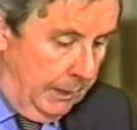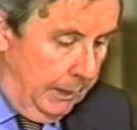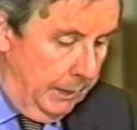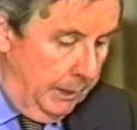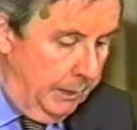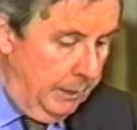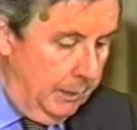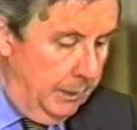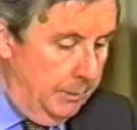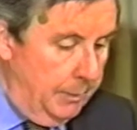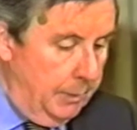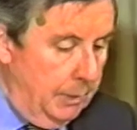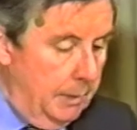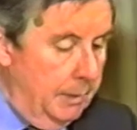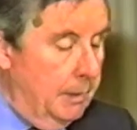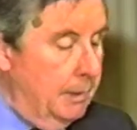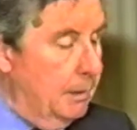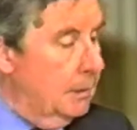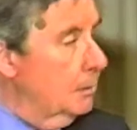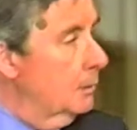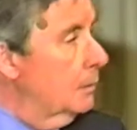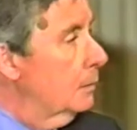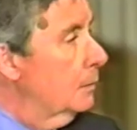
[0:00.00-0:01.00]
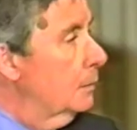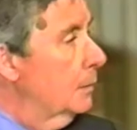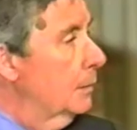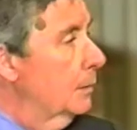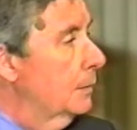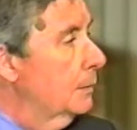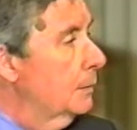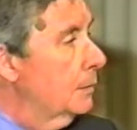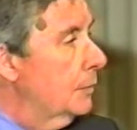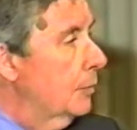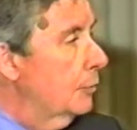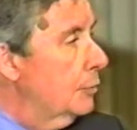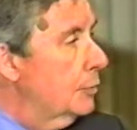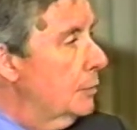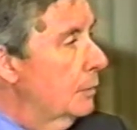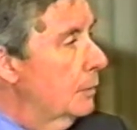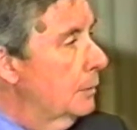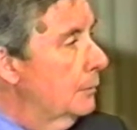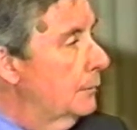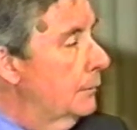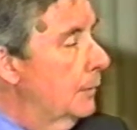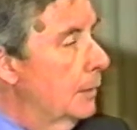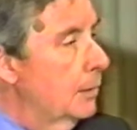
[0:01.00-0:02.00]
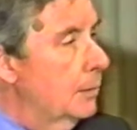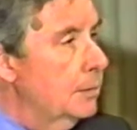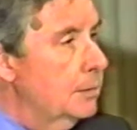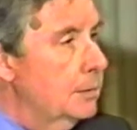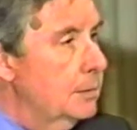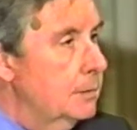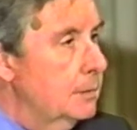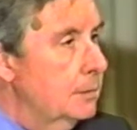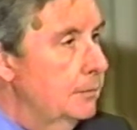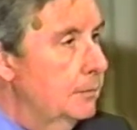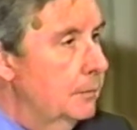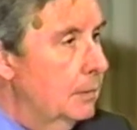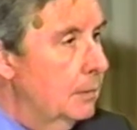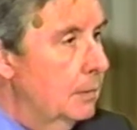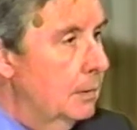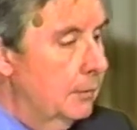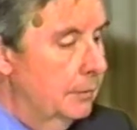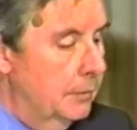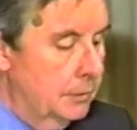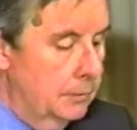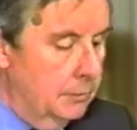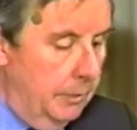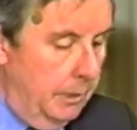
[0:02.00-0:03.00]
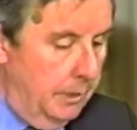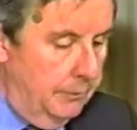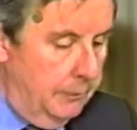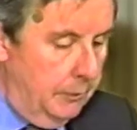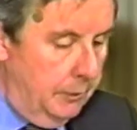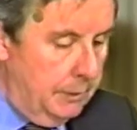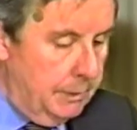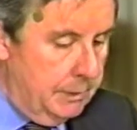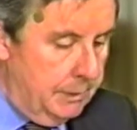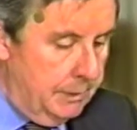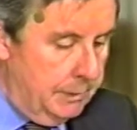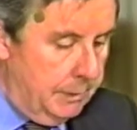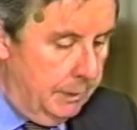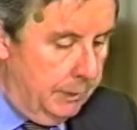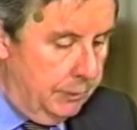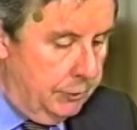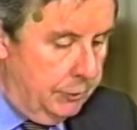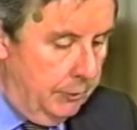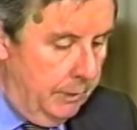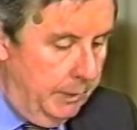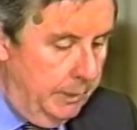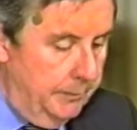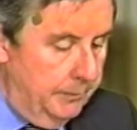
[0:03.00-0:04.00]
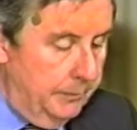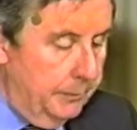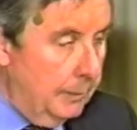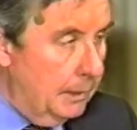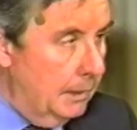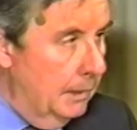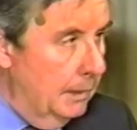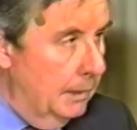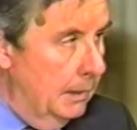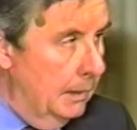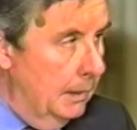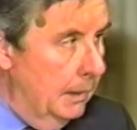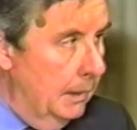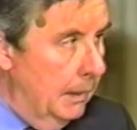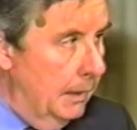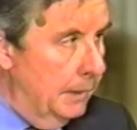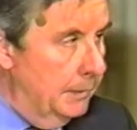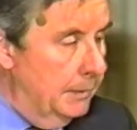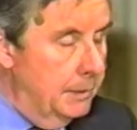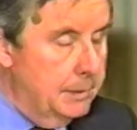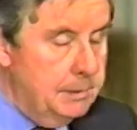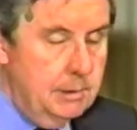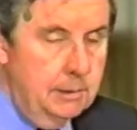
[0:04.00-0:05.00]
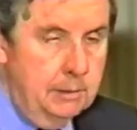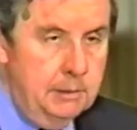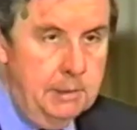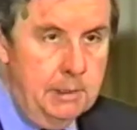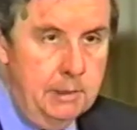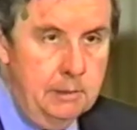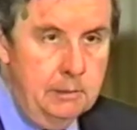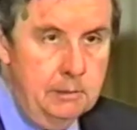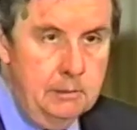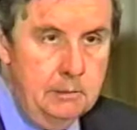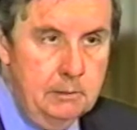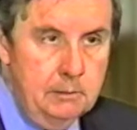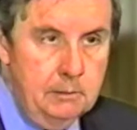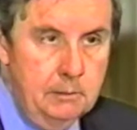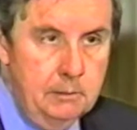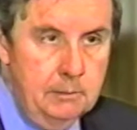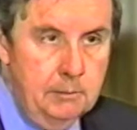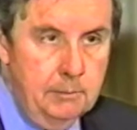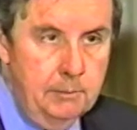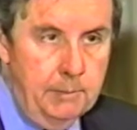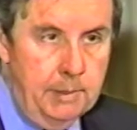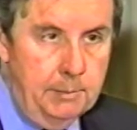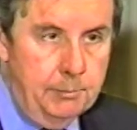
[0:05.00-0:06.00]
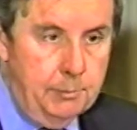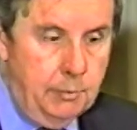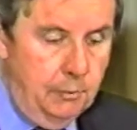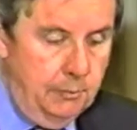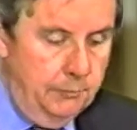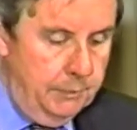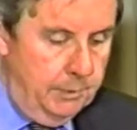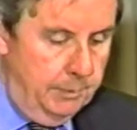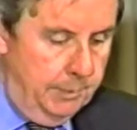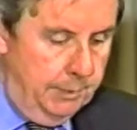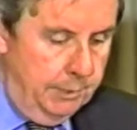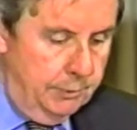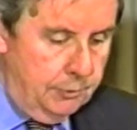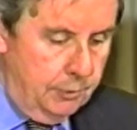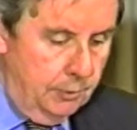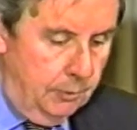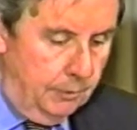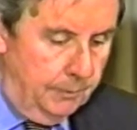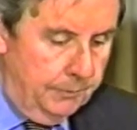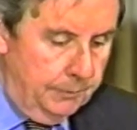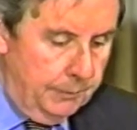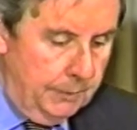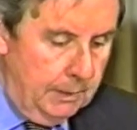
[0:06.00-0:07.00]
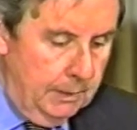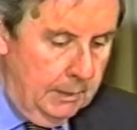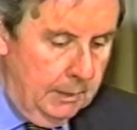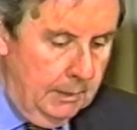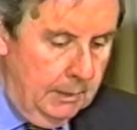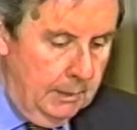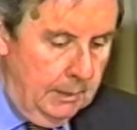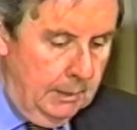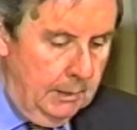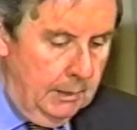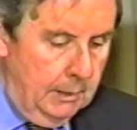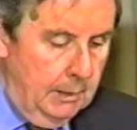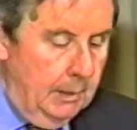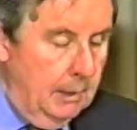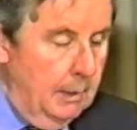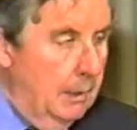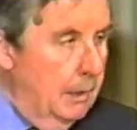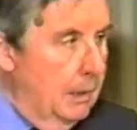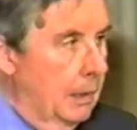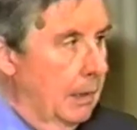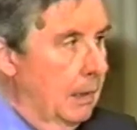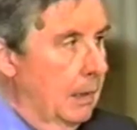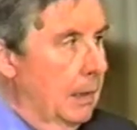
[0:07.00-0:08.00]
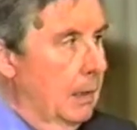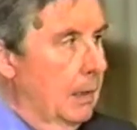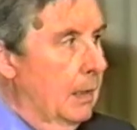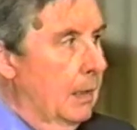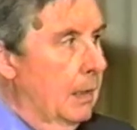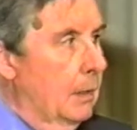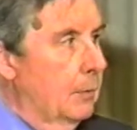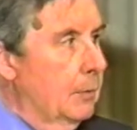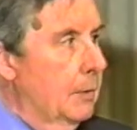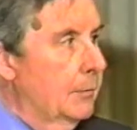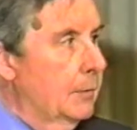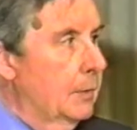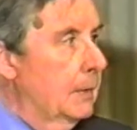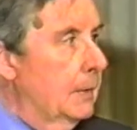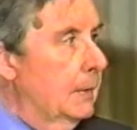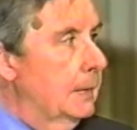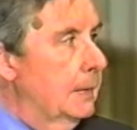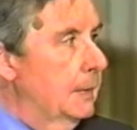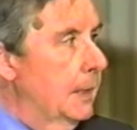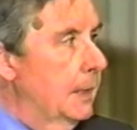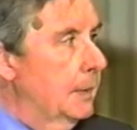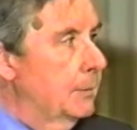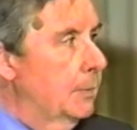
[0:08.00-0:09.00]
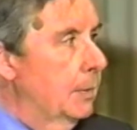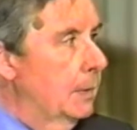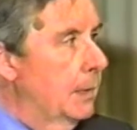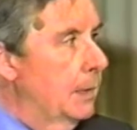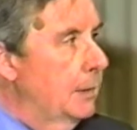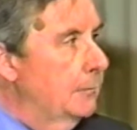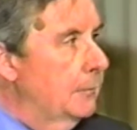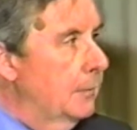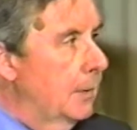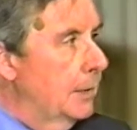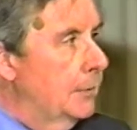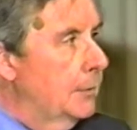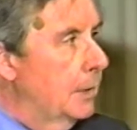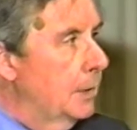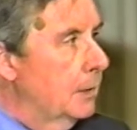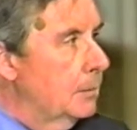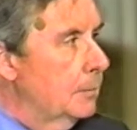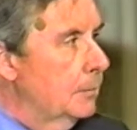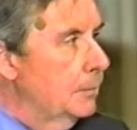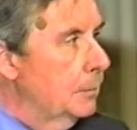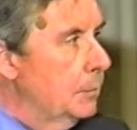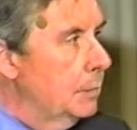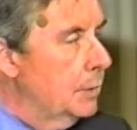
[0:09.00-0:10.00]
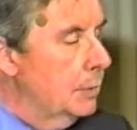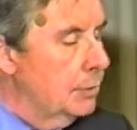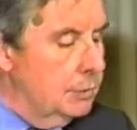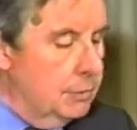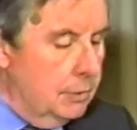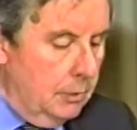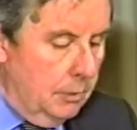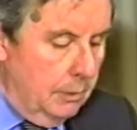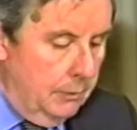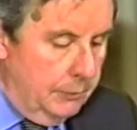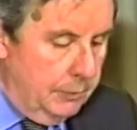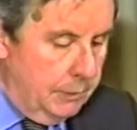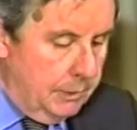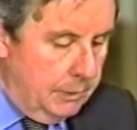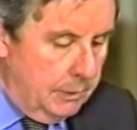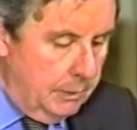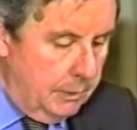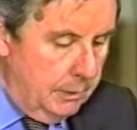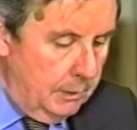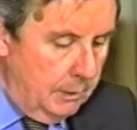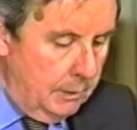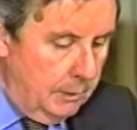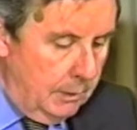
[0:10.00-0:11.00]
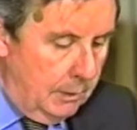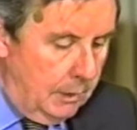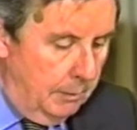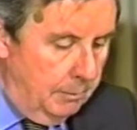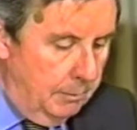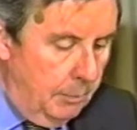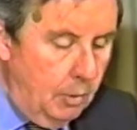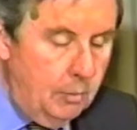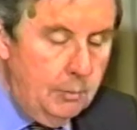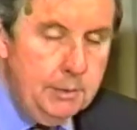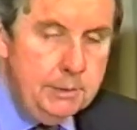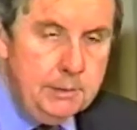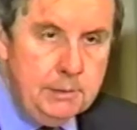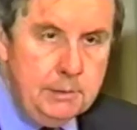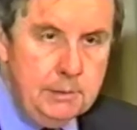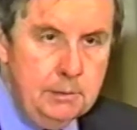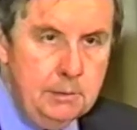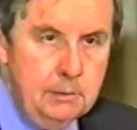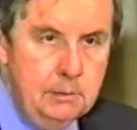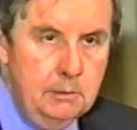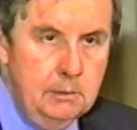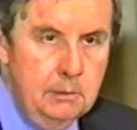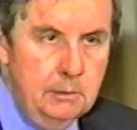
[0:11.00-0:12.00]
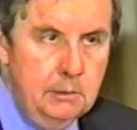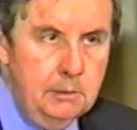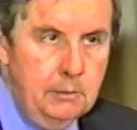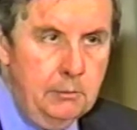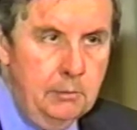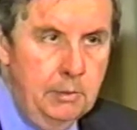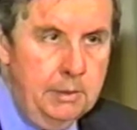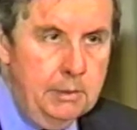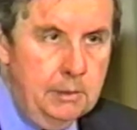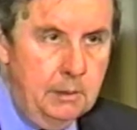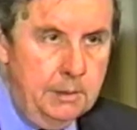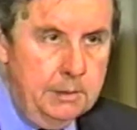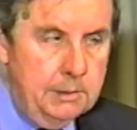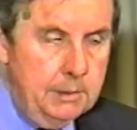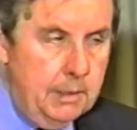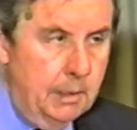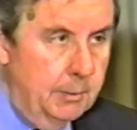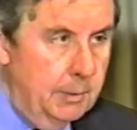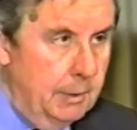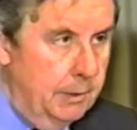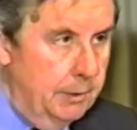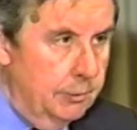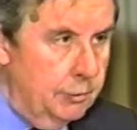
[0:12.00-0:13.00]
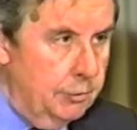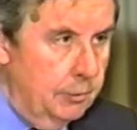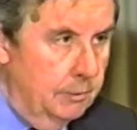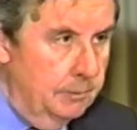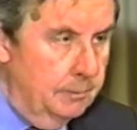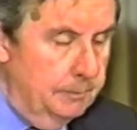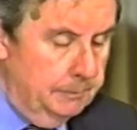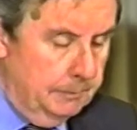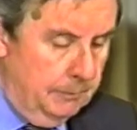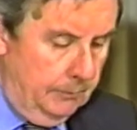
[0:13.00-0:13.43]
in the political and social affairs of the twenty-first century, and this indeed may prove to be true. However, that belief, I think, deserves a moment's critical examination.